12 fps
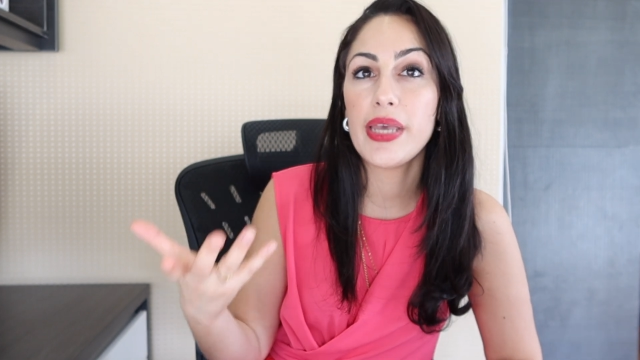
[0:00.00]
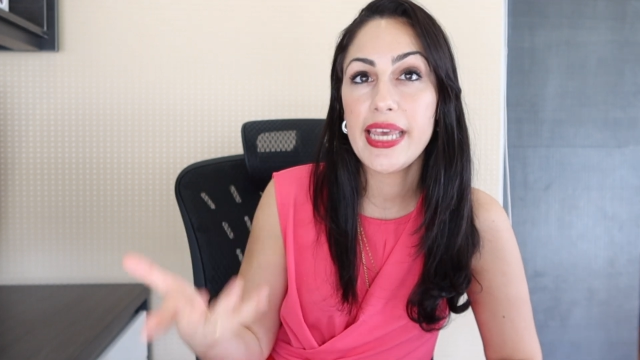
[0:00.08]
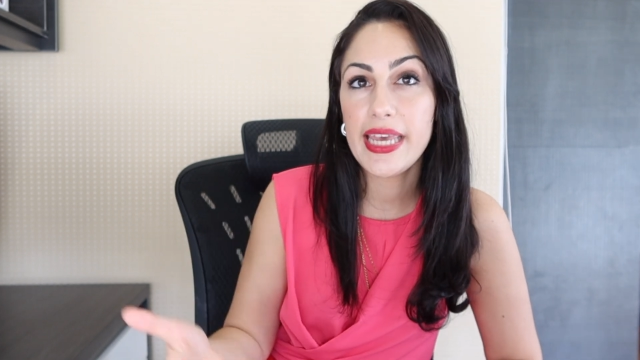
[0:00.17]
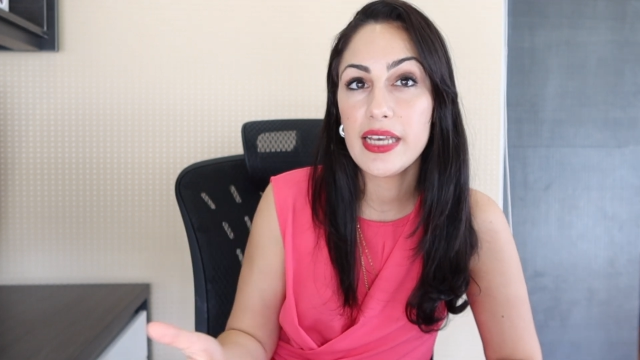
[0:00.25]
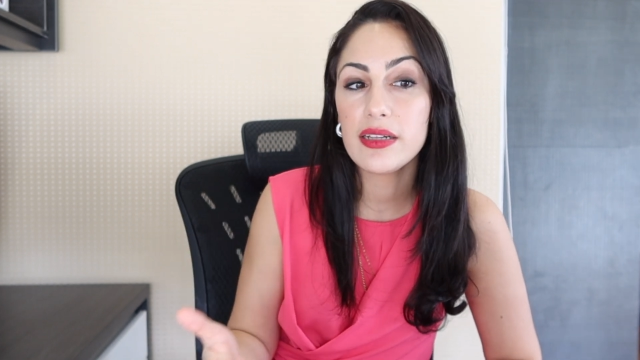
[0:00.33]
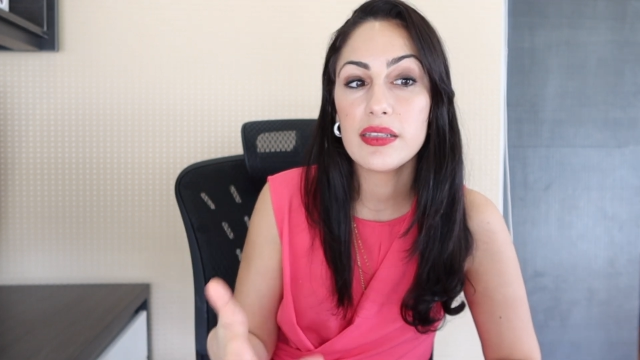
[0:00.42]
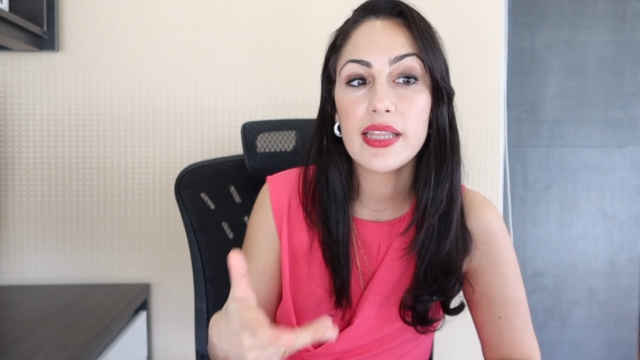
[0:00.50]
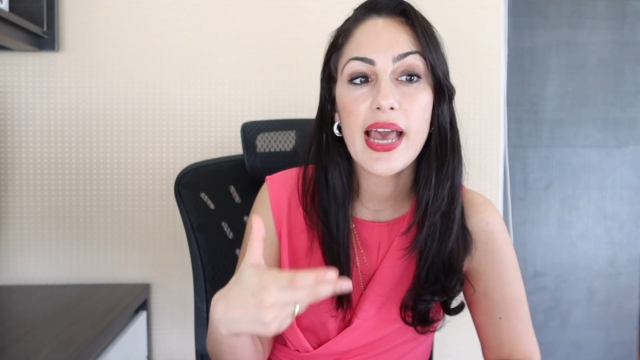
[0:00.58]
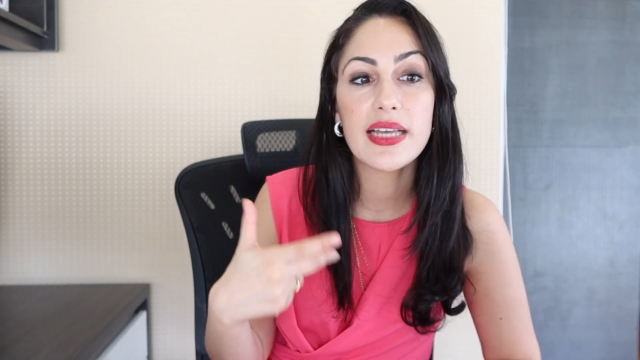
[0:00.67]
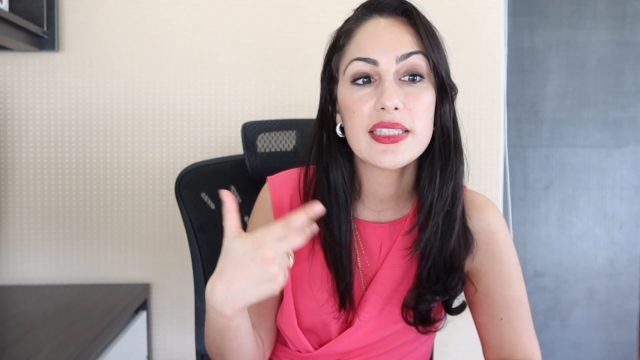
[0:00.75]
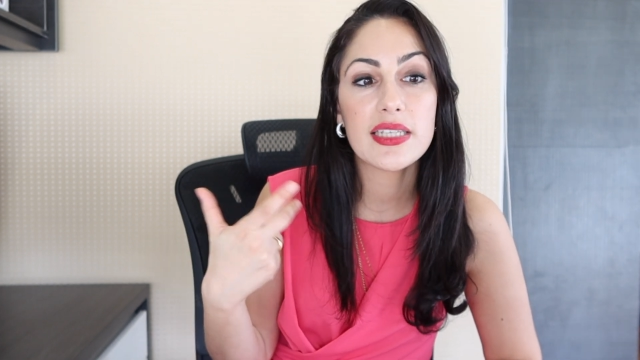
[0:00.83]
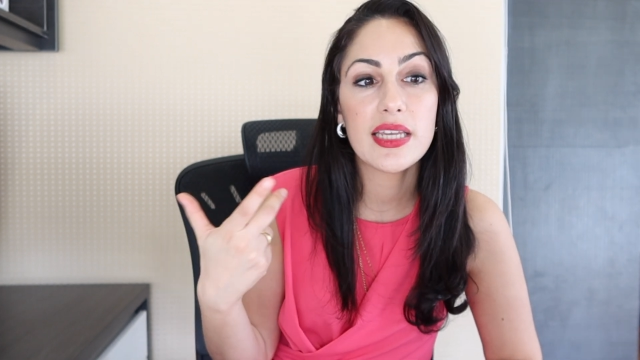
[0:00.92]
heal
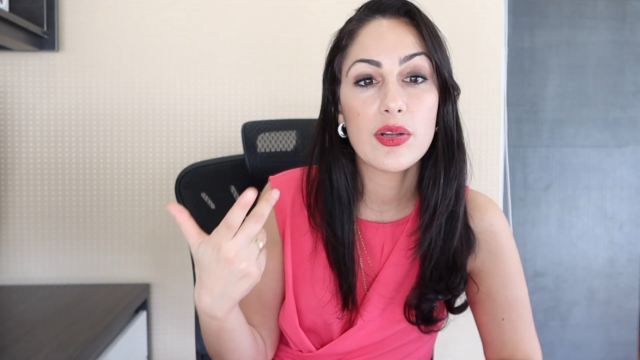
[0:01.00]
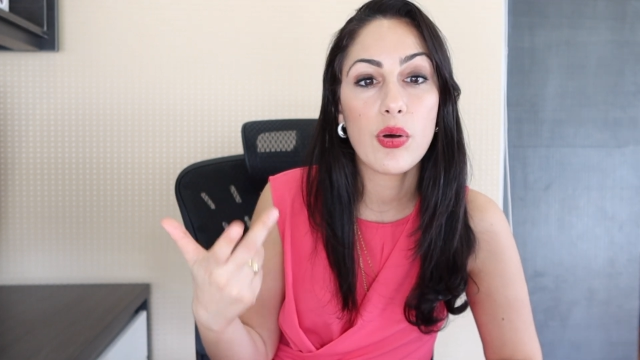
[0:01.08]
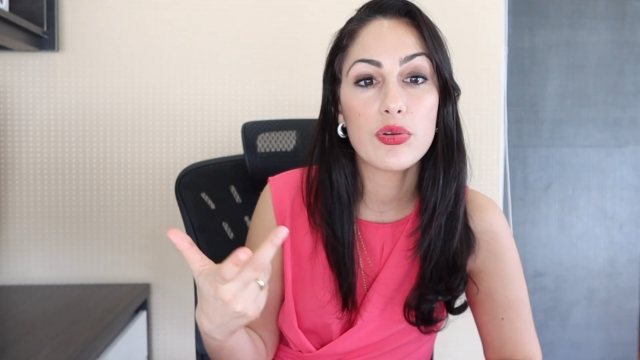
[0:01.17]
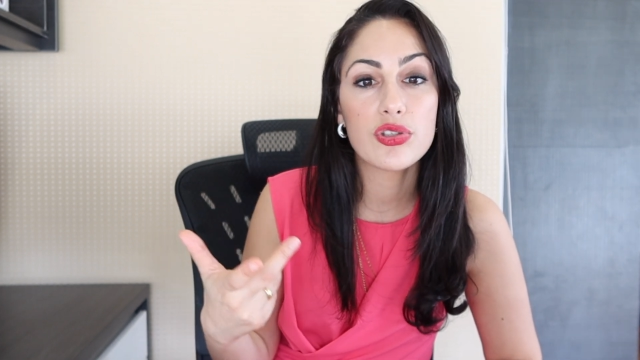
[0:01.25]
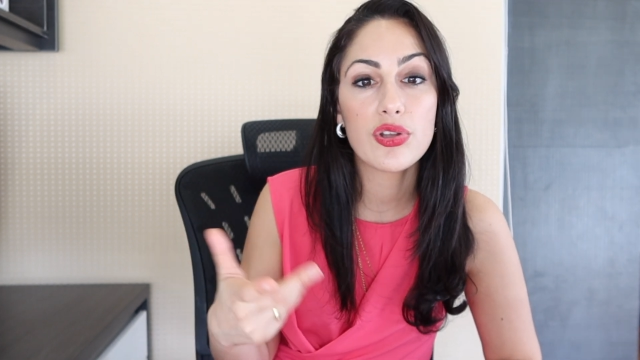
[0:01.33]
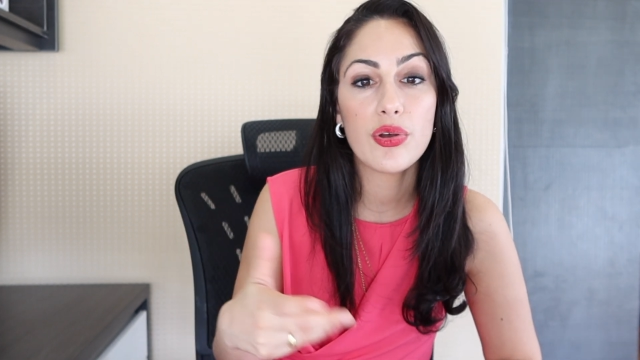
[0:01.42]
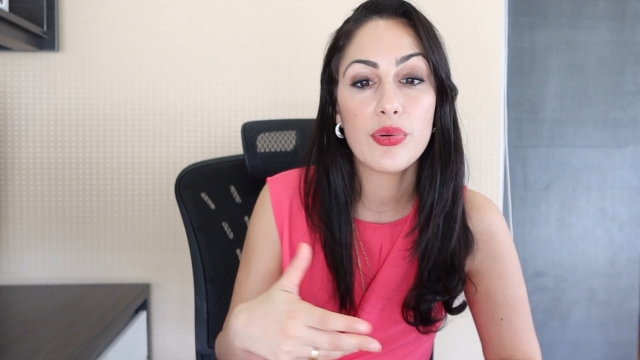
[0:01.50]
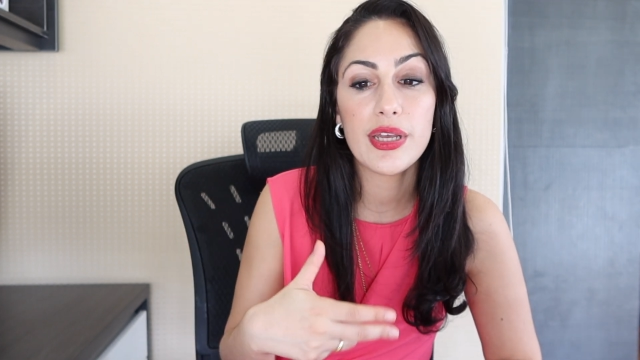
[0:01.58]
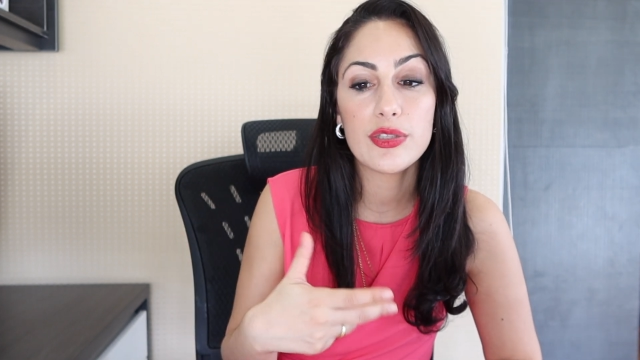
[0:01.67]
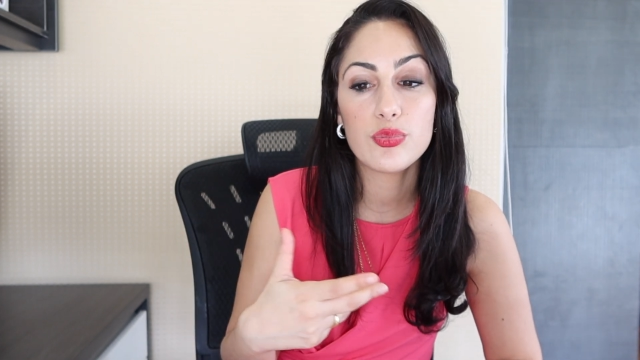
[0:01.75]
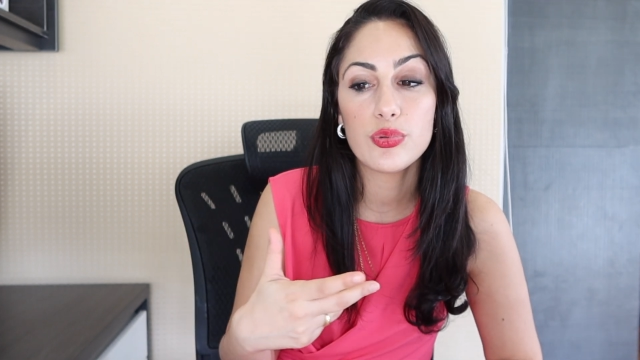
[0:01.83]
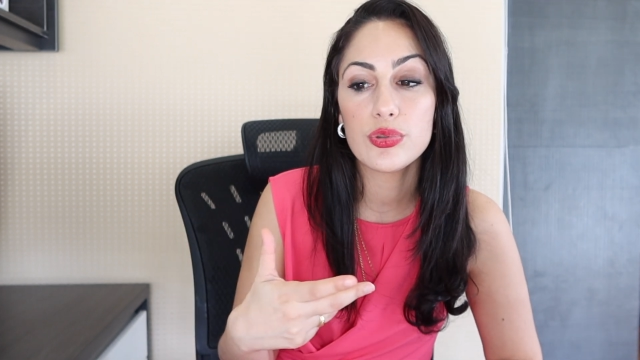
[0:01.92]
that and also
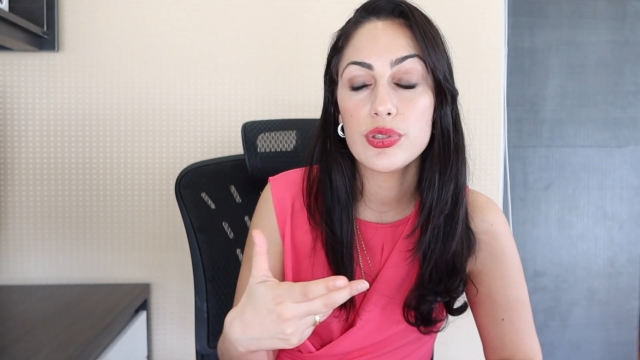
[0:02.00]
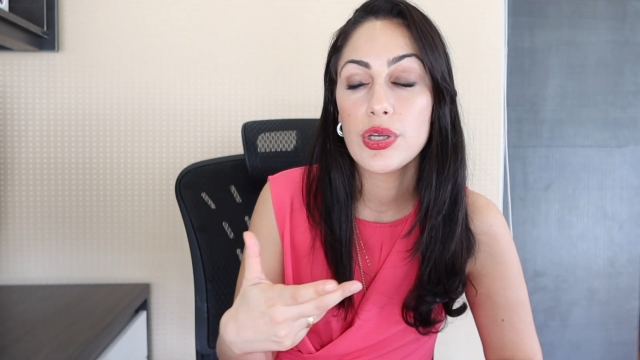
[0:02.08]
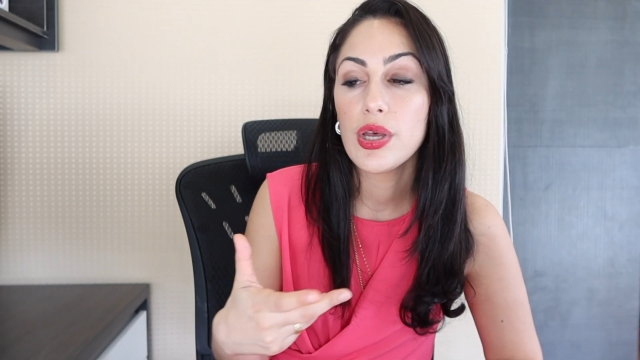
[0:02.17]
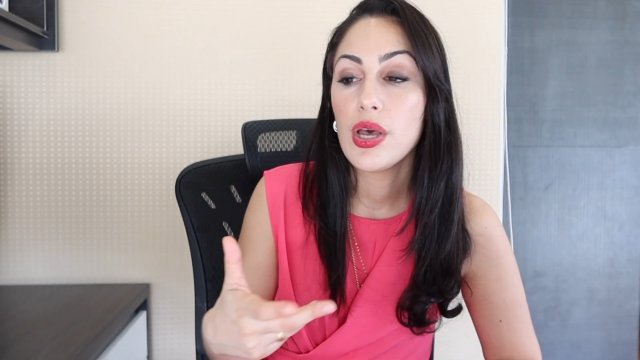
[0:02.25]
it would